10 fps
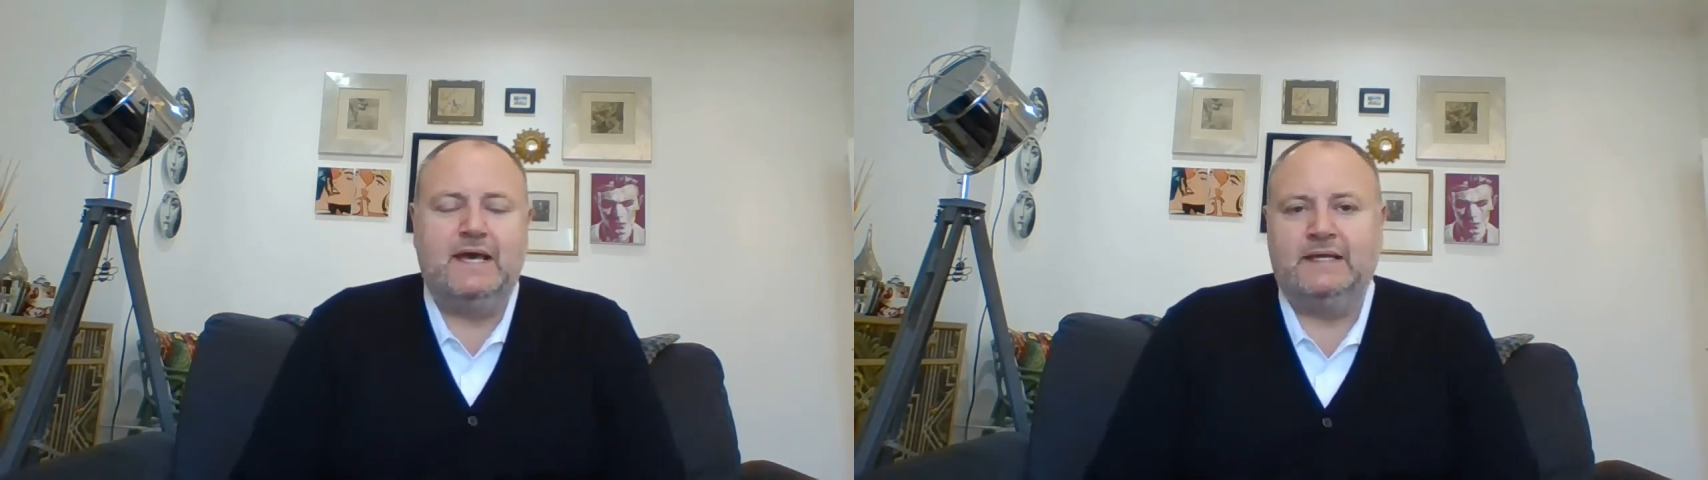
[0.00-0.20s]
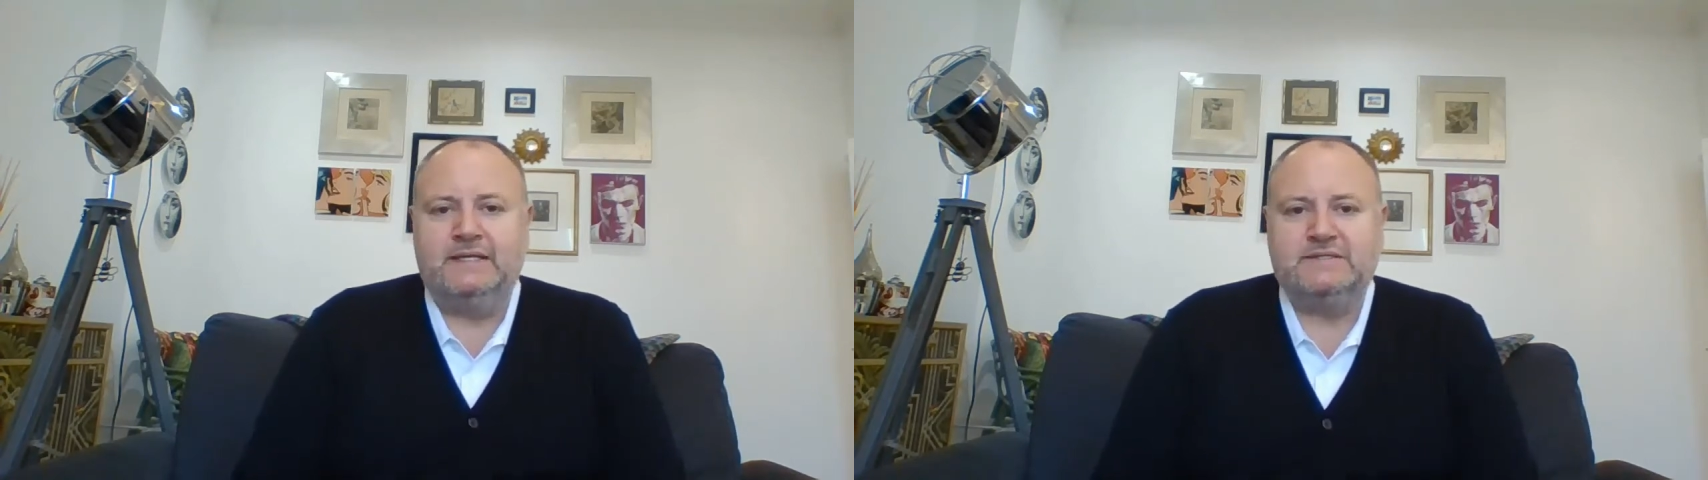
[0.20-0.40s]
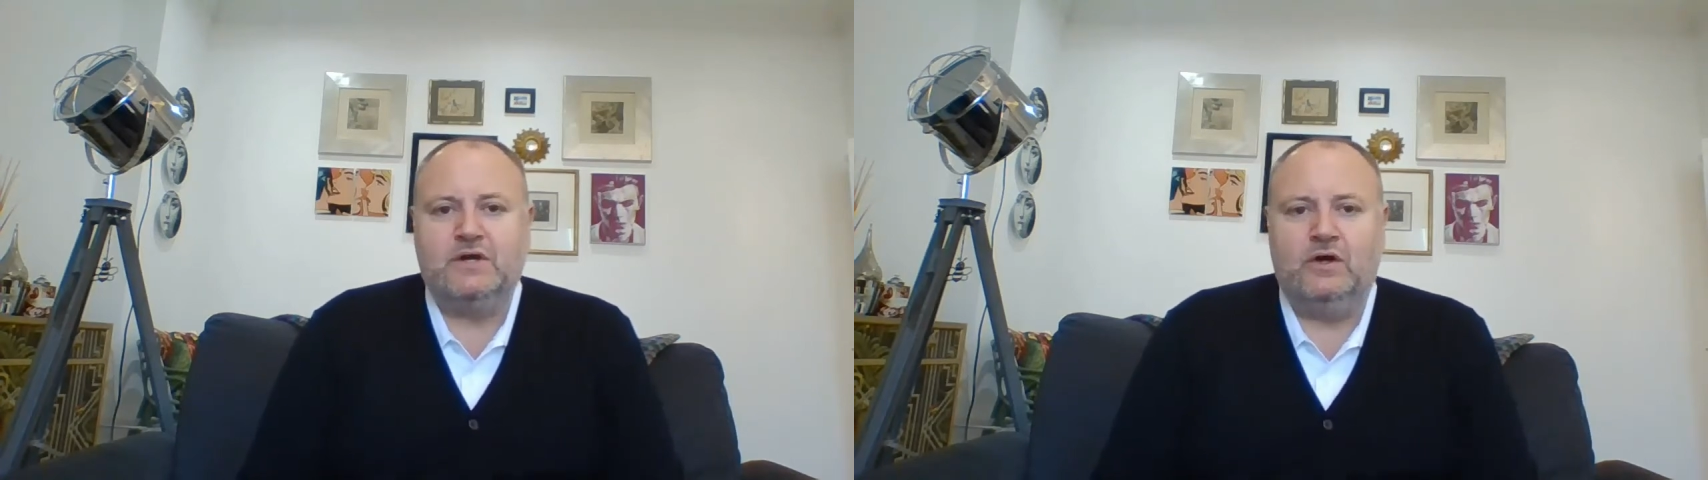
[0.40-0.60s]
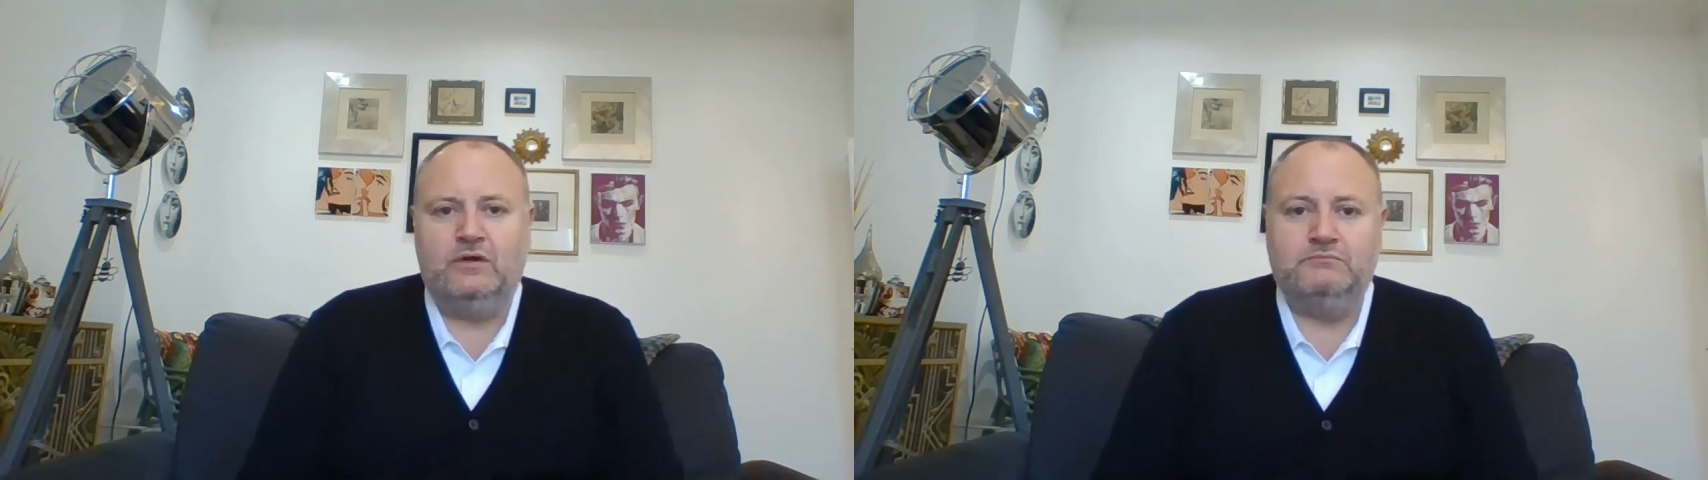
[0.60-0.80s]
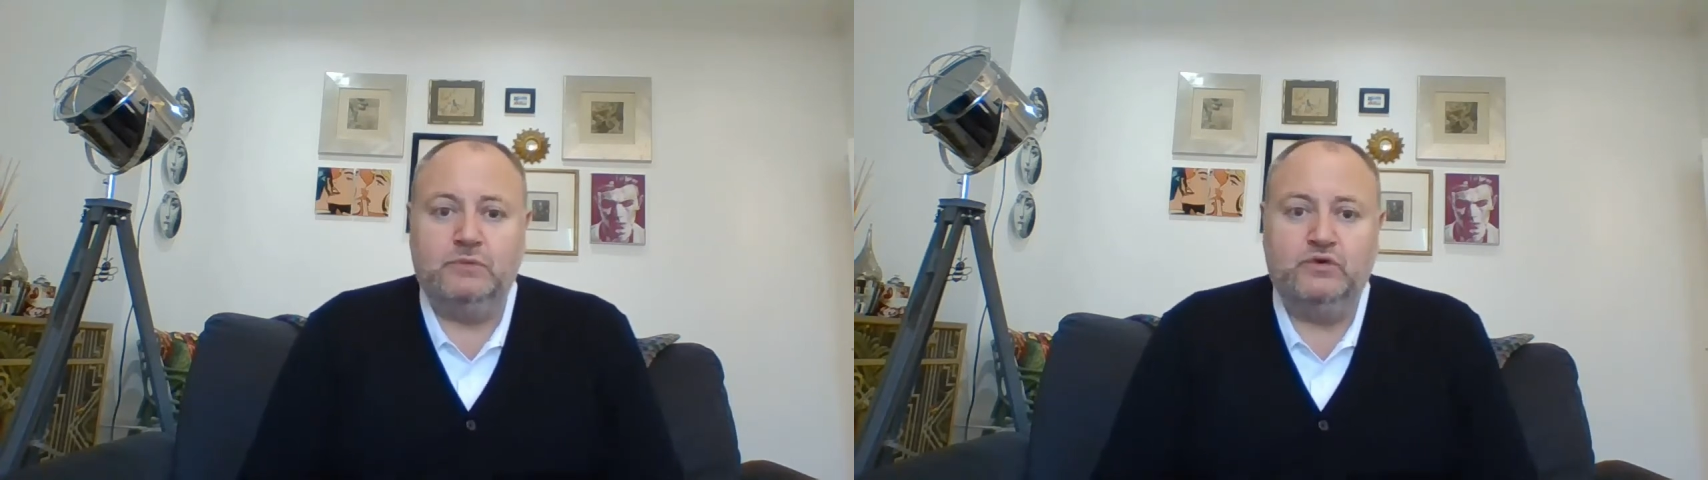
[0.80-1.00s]
And it's
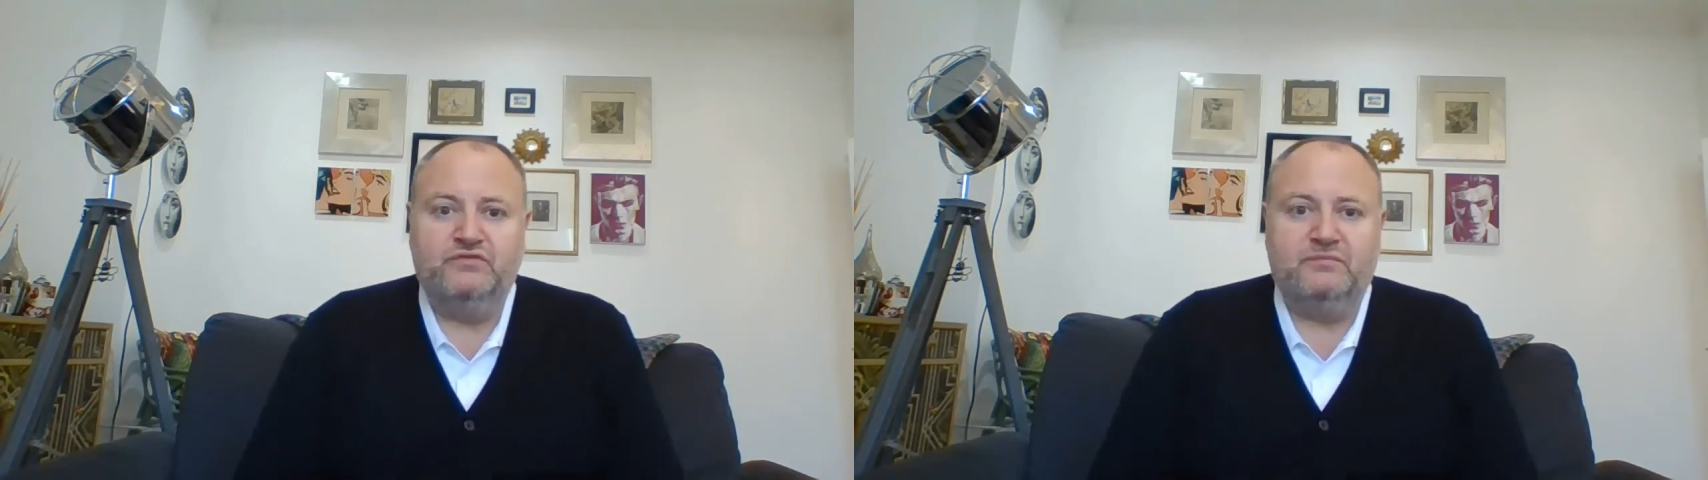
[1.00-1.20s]
called Move,